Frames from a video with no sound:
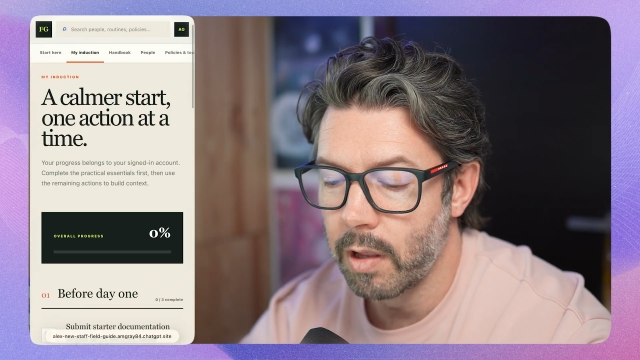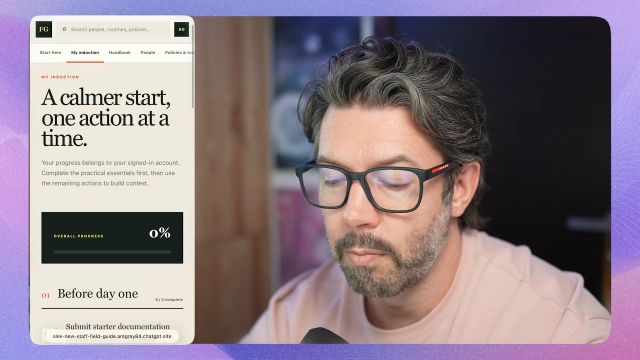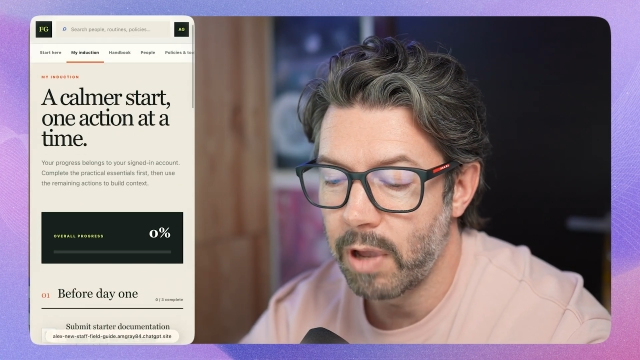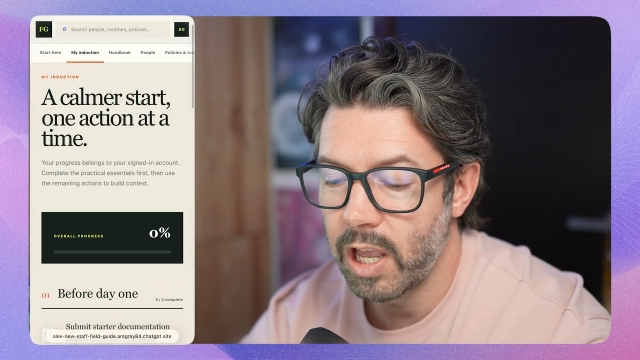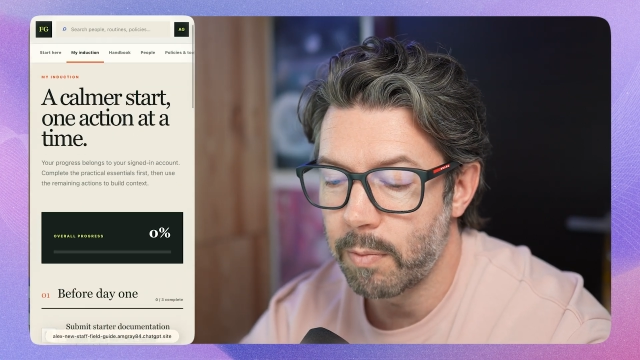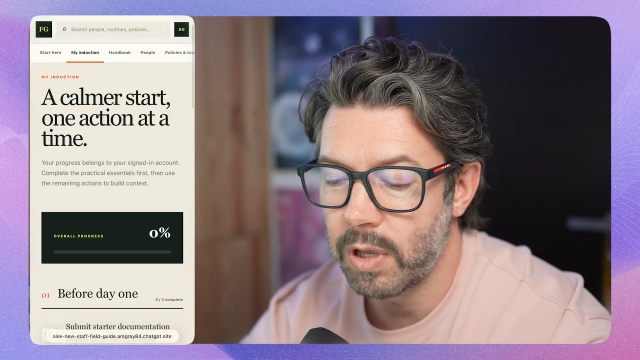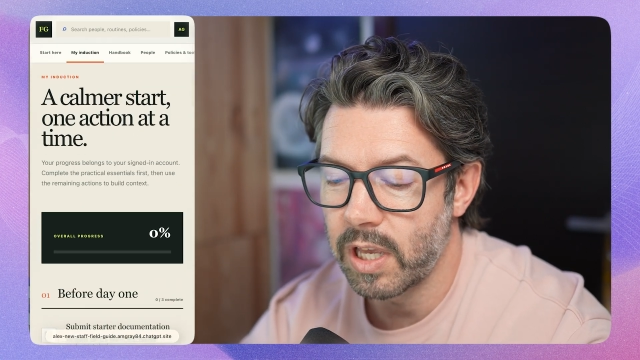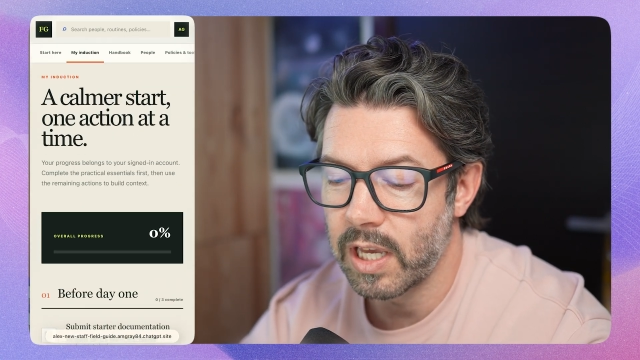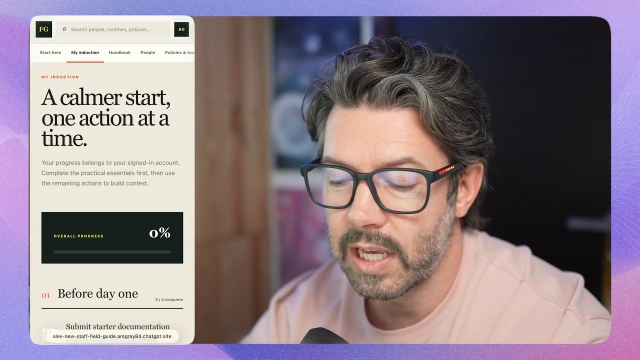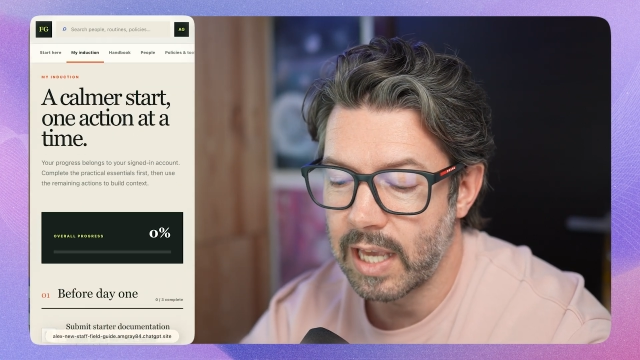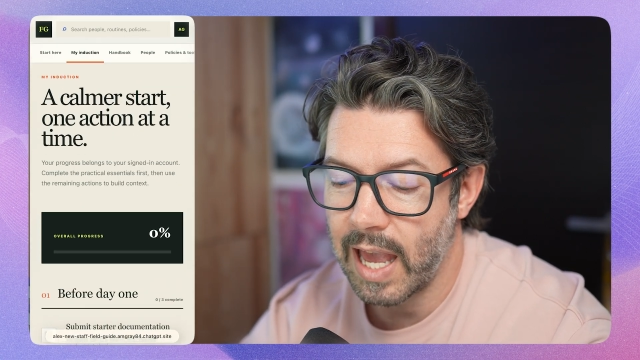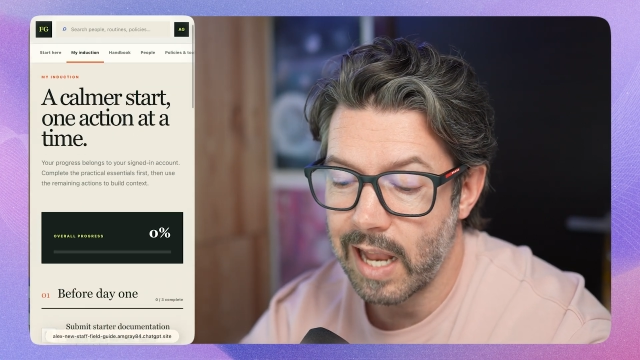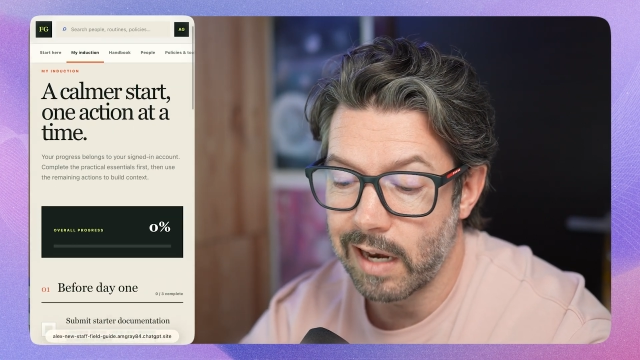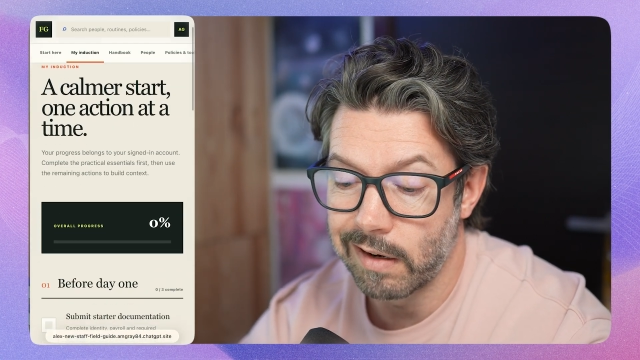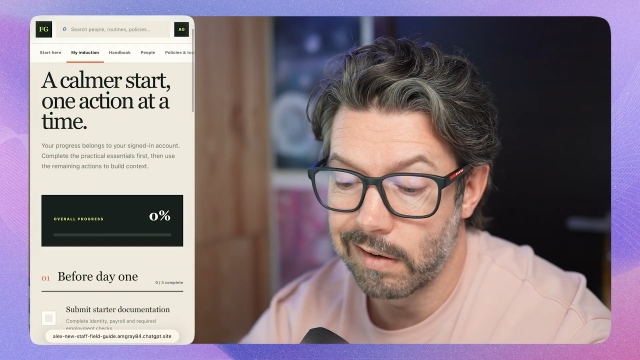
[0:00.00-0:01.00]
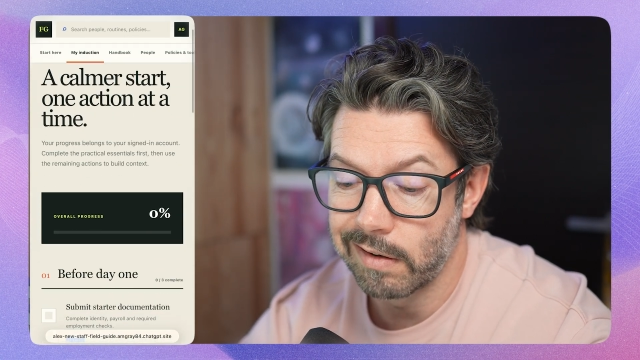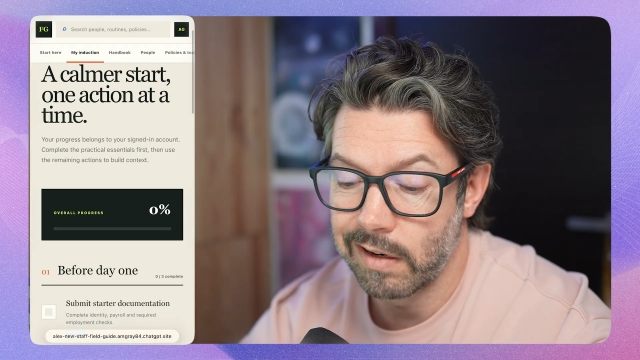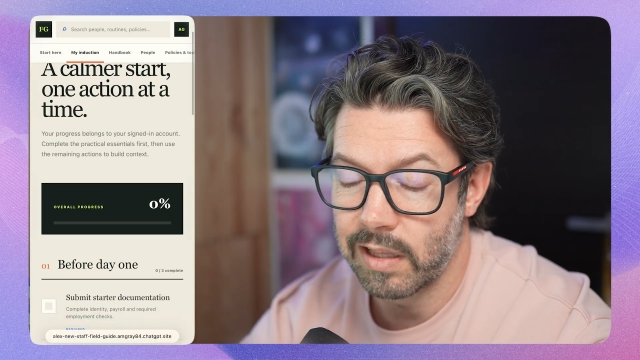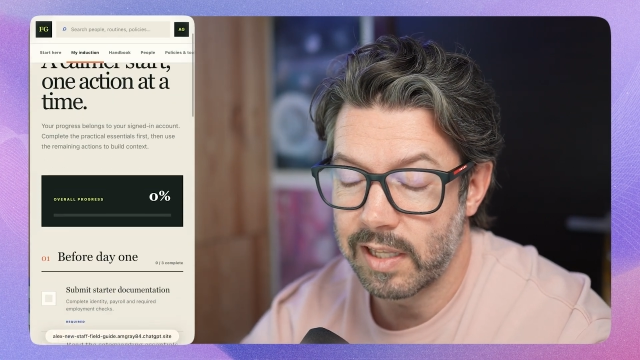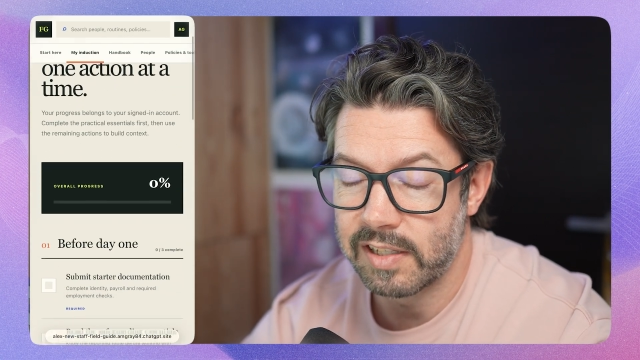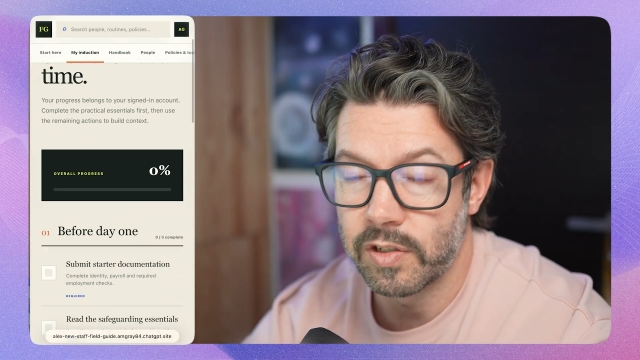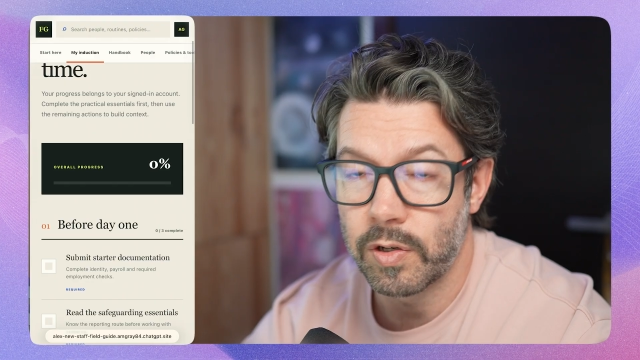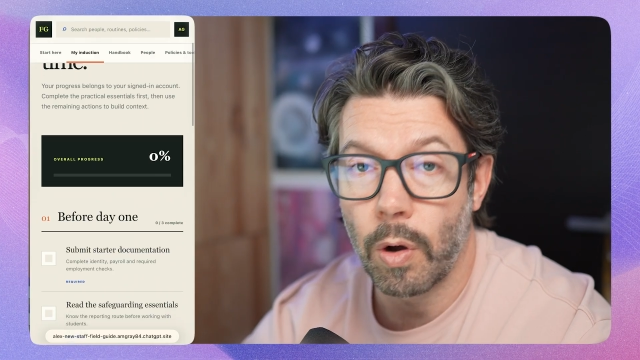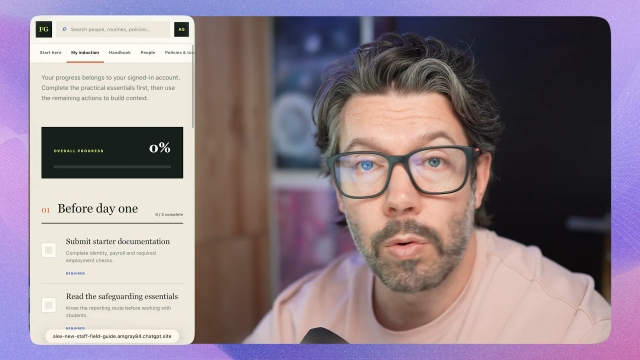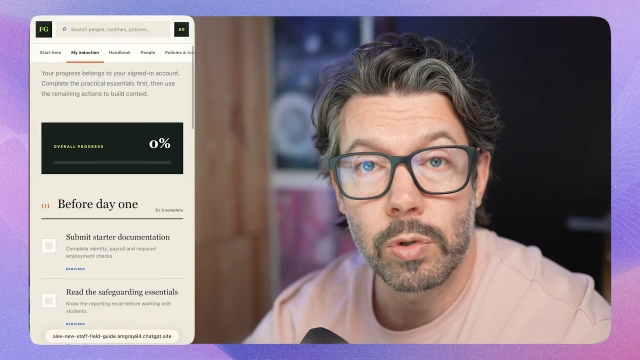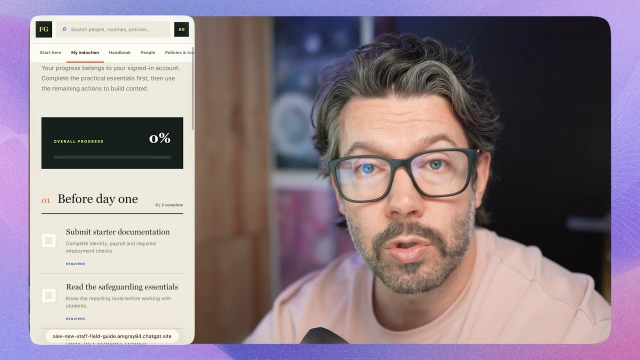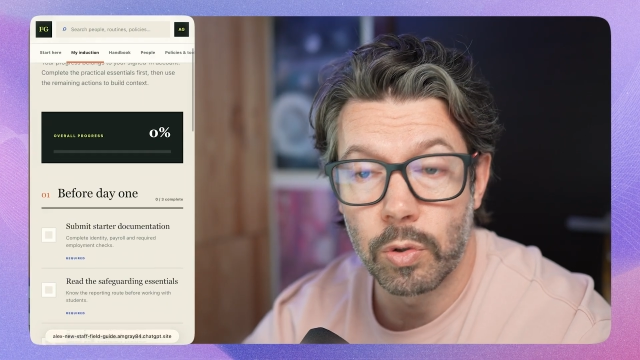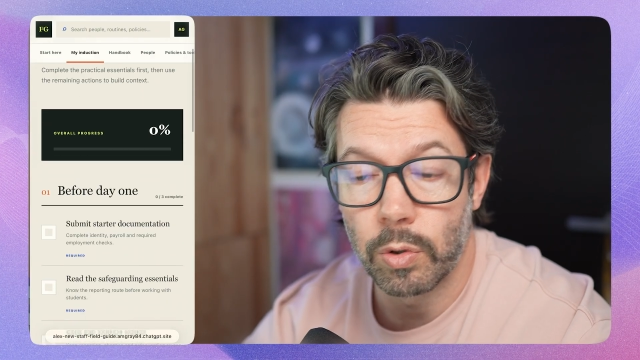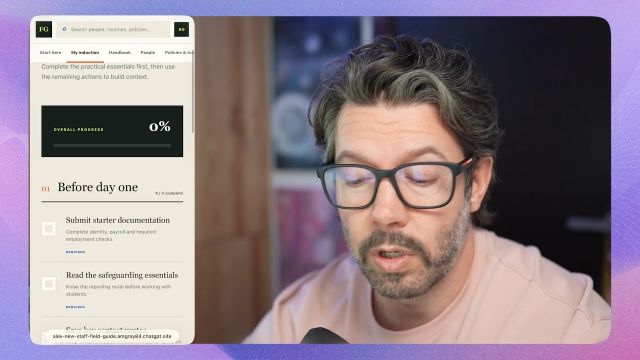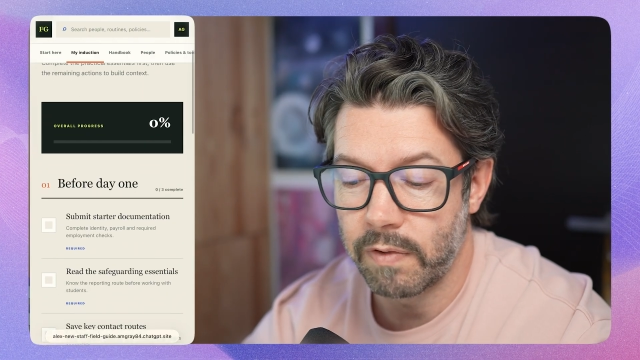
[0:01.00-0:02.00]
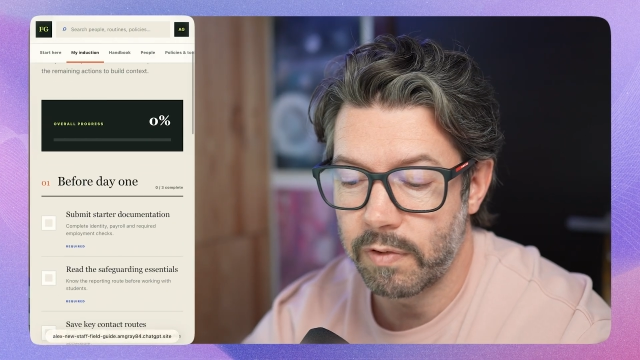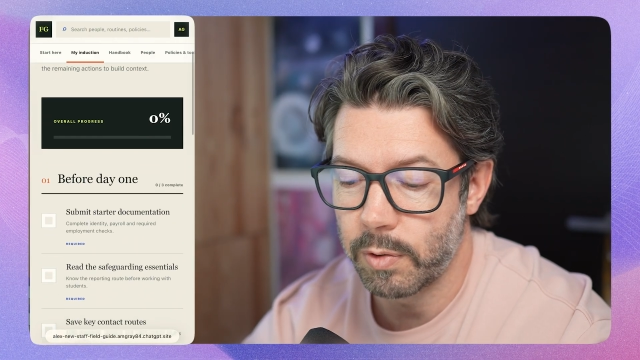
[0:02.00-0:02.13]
Maybe, again, this is whole school.